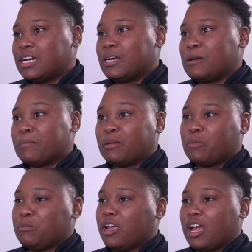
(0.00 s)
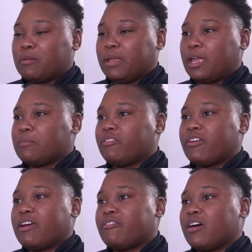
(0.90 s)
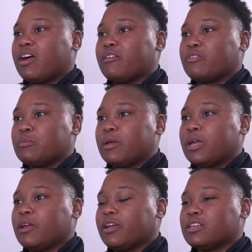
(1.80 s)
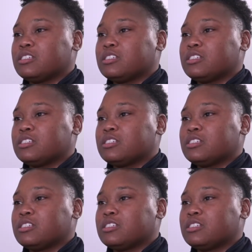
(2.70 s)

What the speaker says: And we kind of became the Fab Five of the Bay Area.